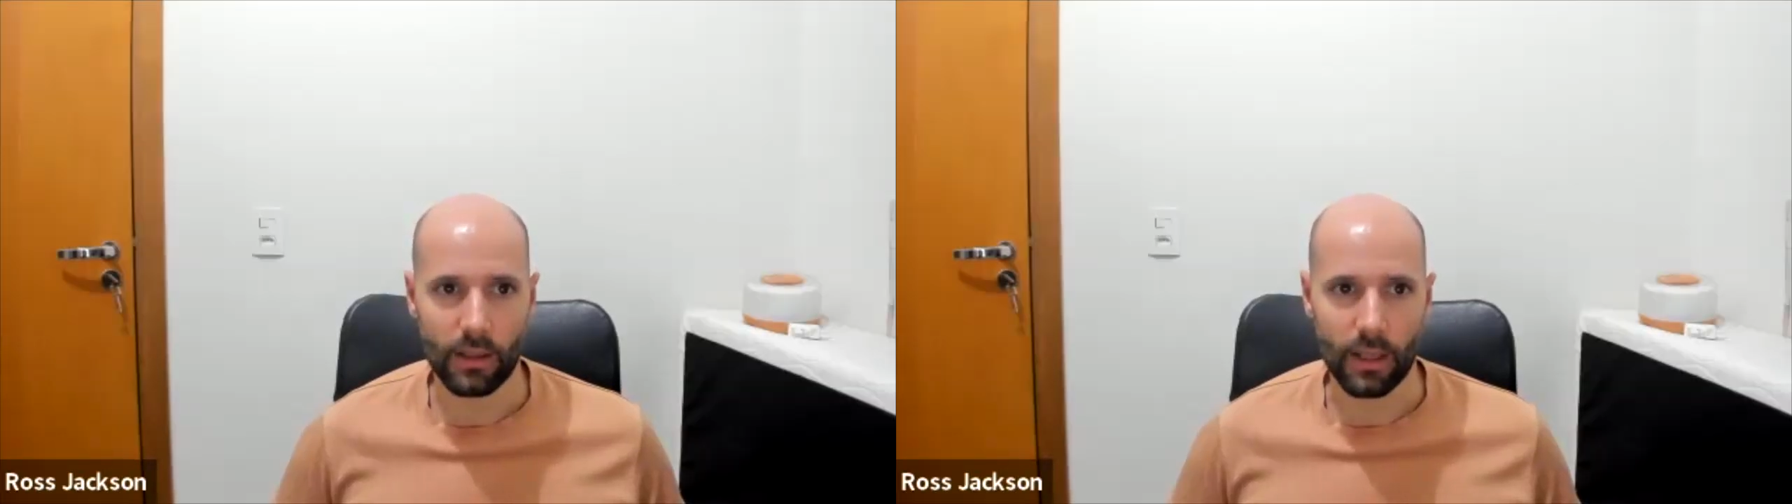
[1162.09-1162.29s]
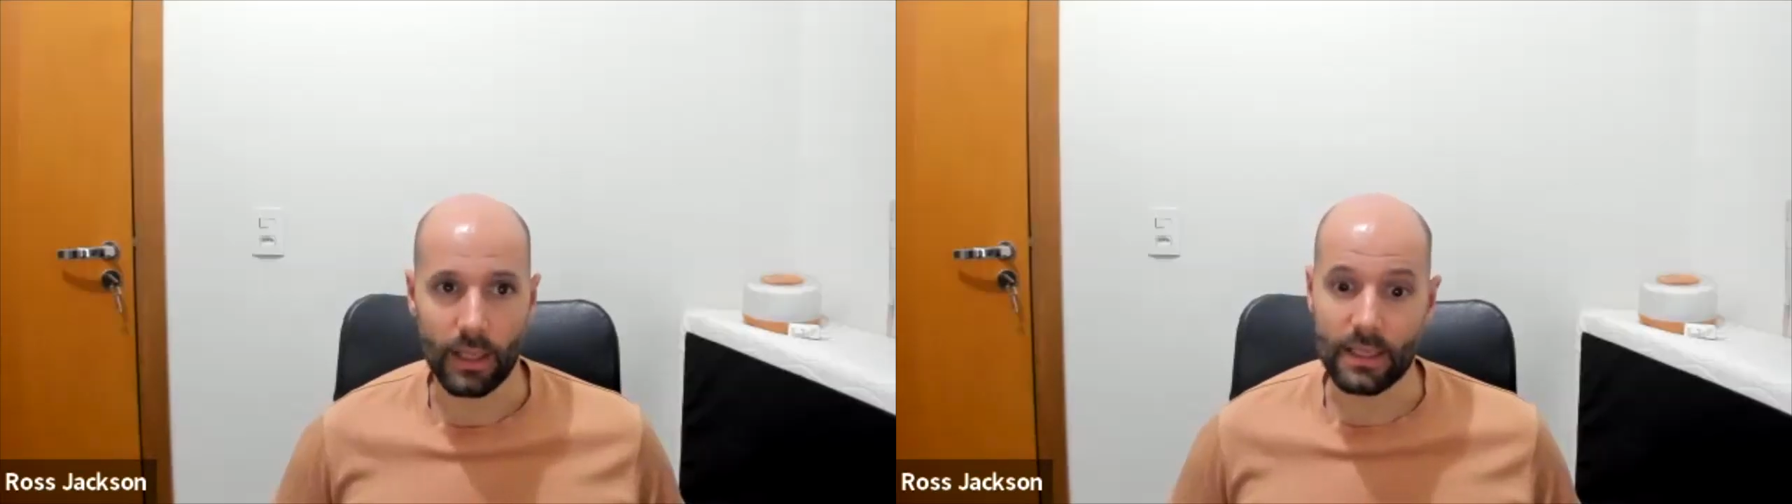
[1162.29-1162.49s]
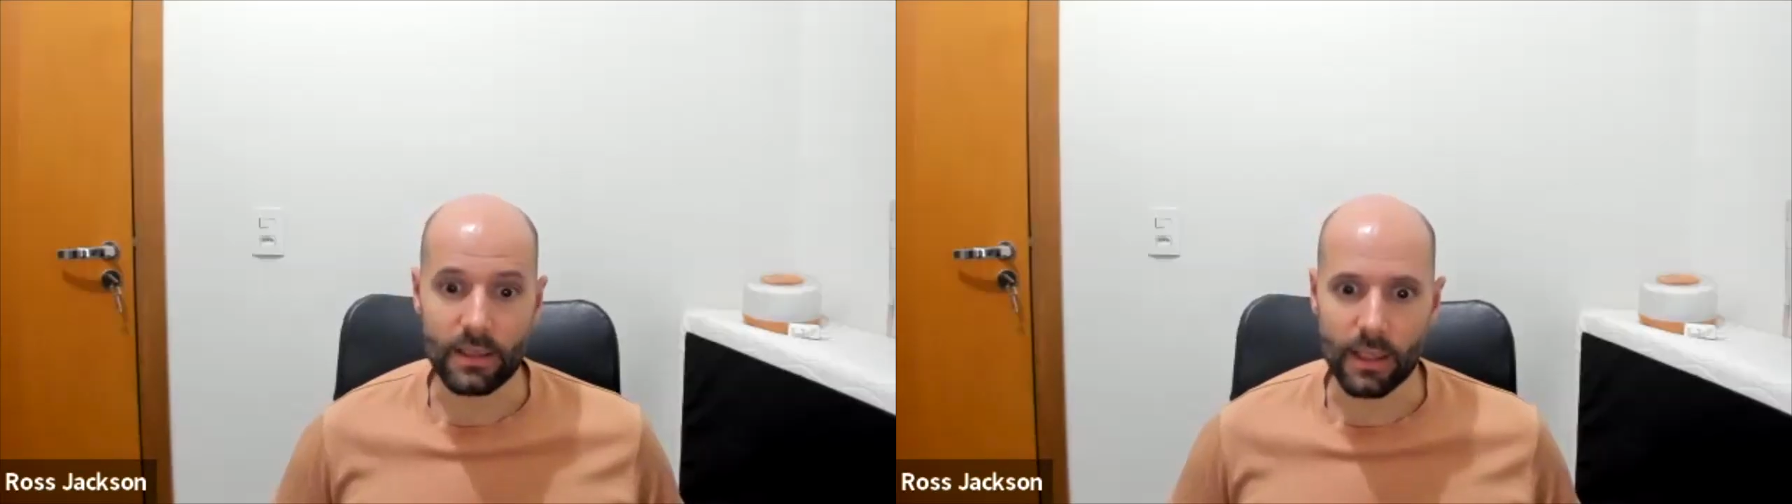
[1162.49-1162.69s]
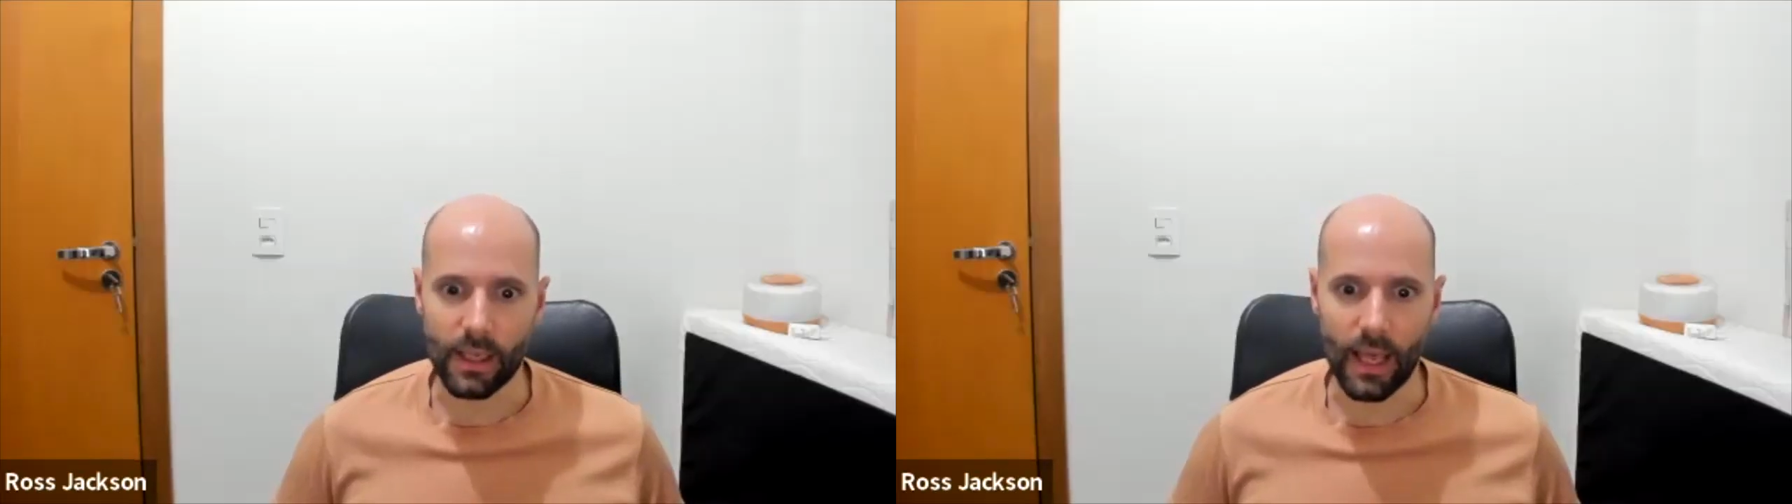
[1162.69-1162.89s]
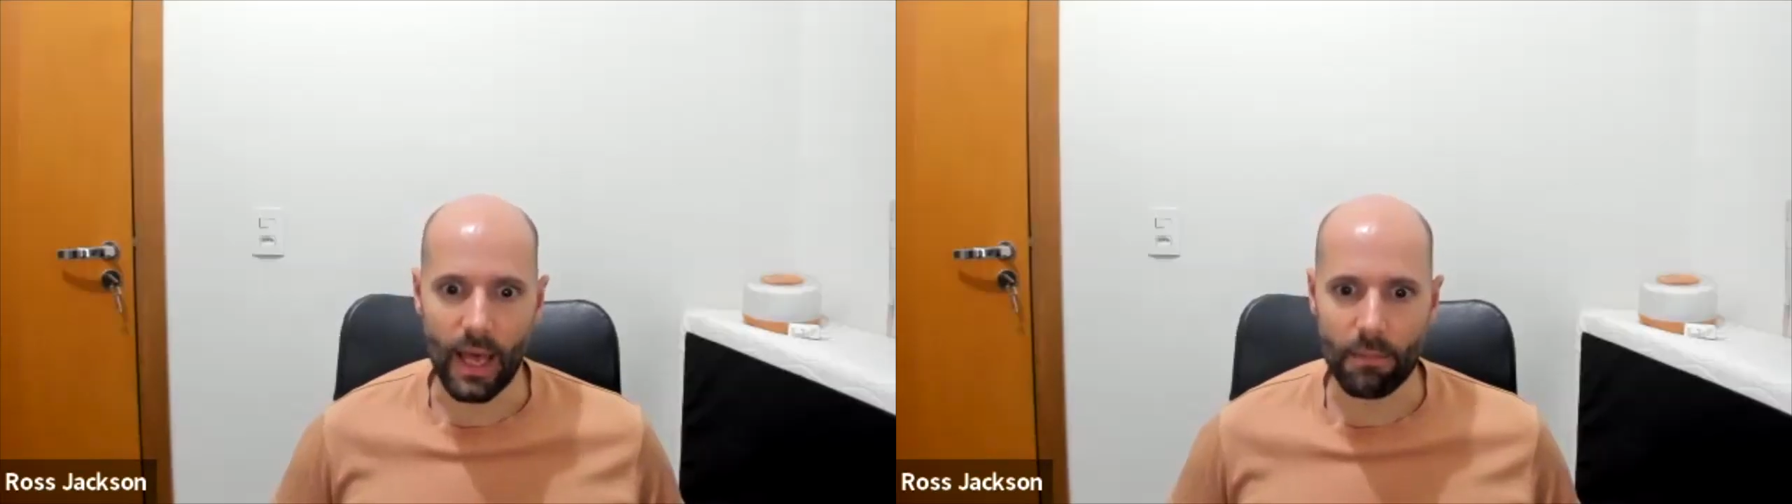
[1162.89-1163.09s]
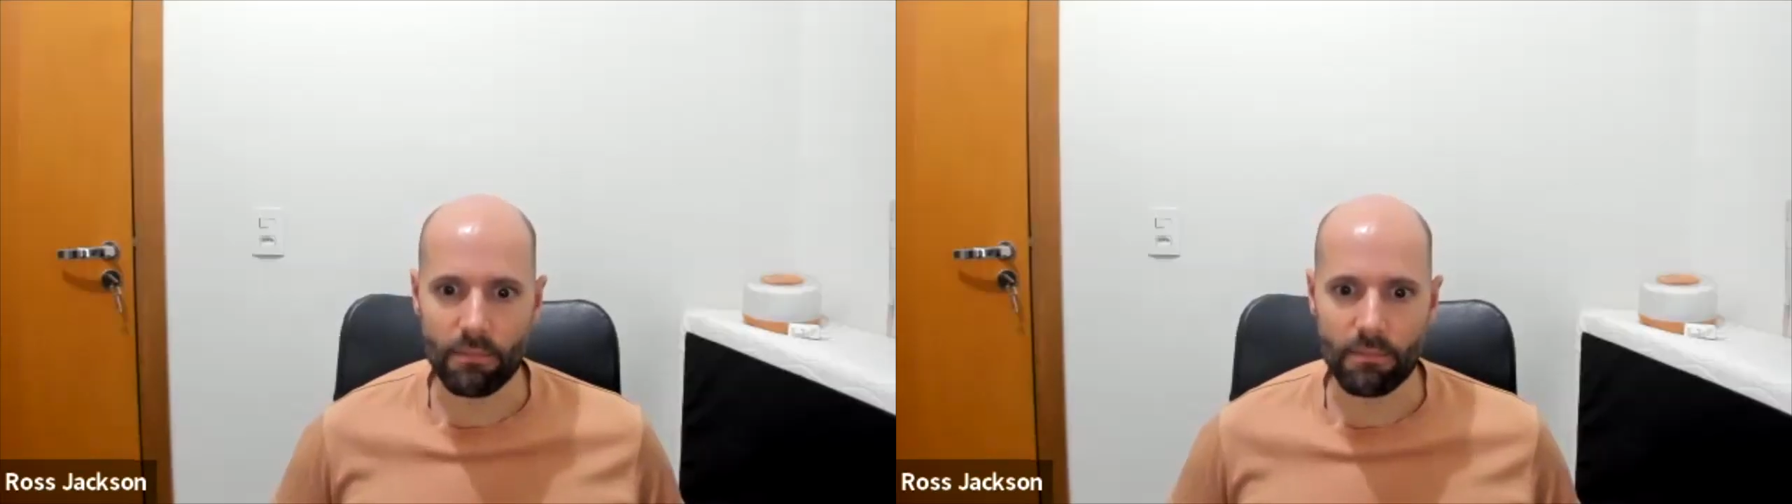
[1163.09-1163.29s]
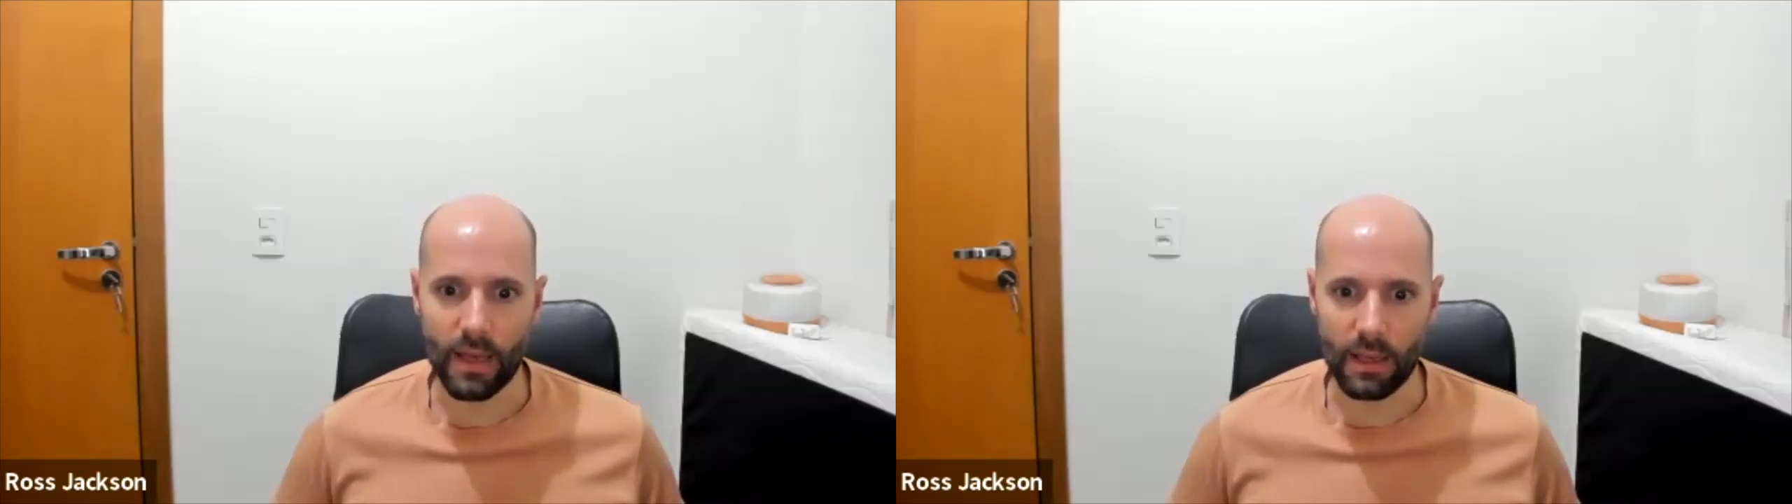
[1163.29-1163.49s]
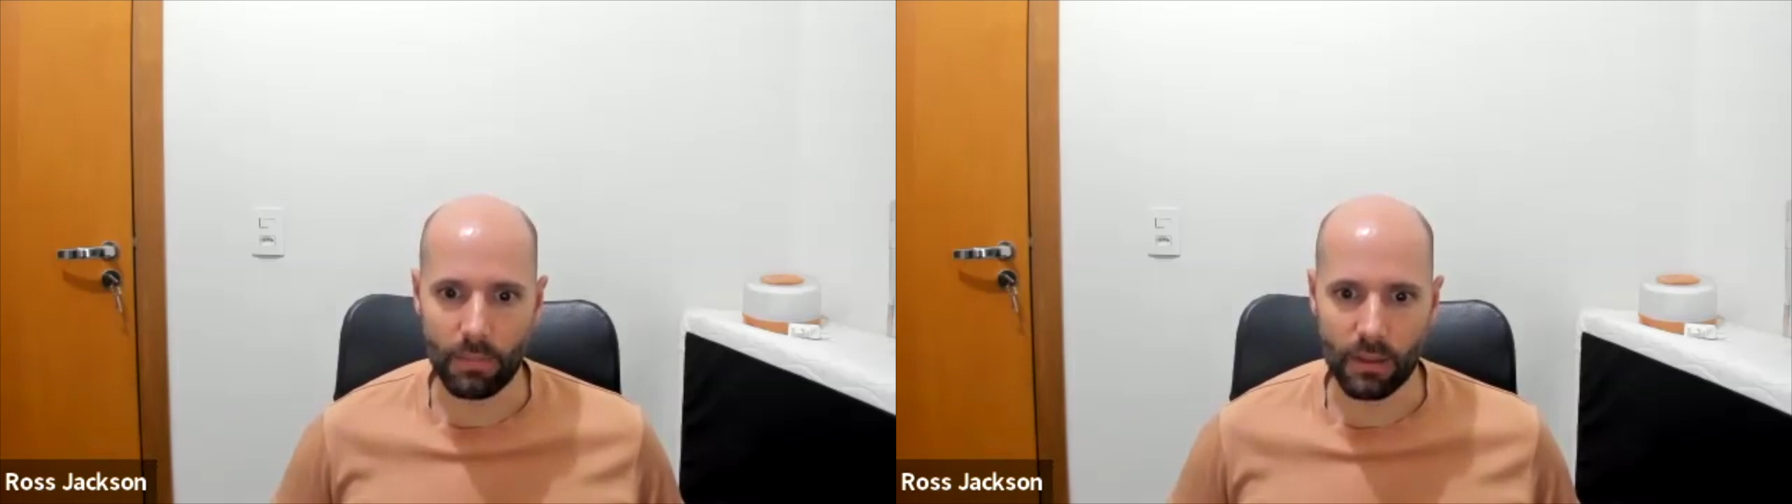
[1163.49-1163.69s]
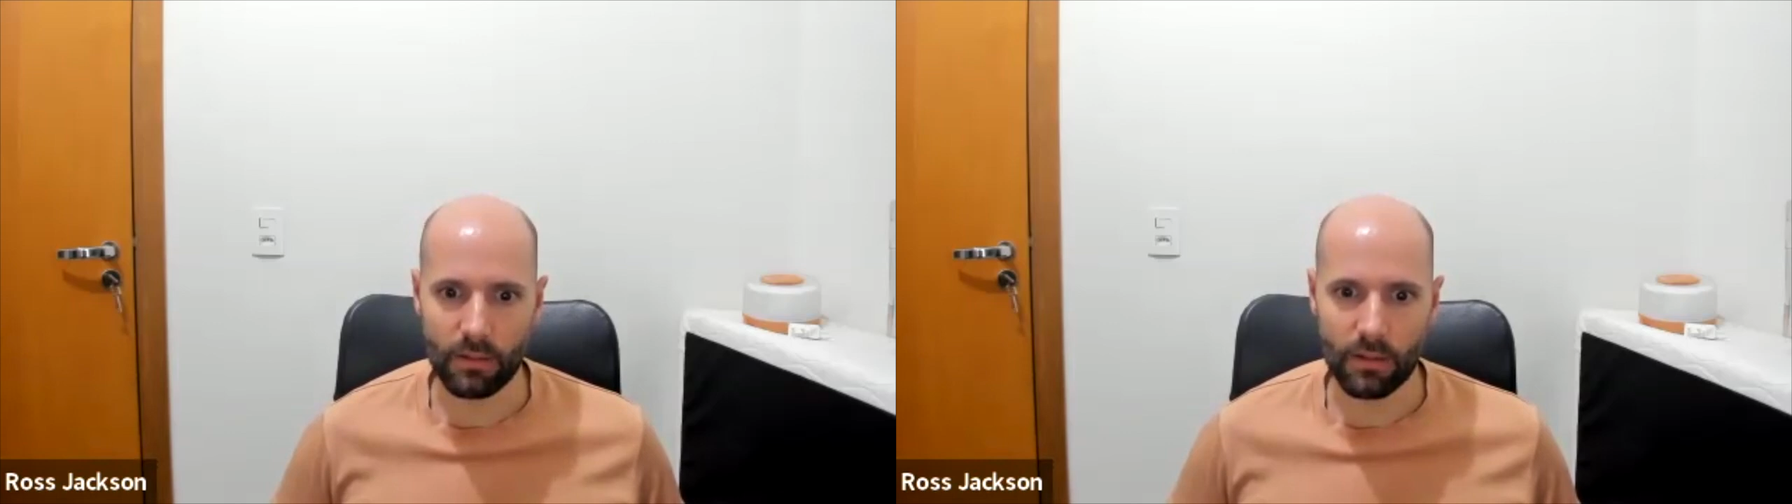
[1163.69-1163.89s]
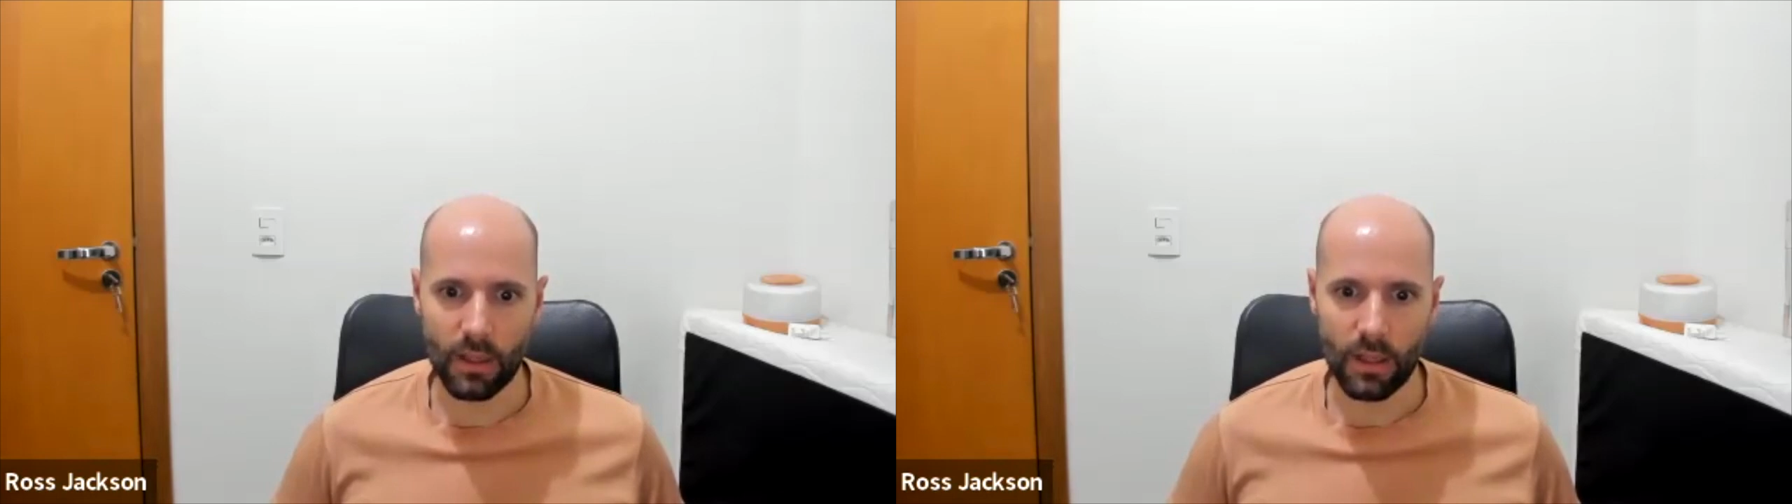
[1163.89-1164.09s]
easier game, maybe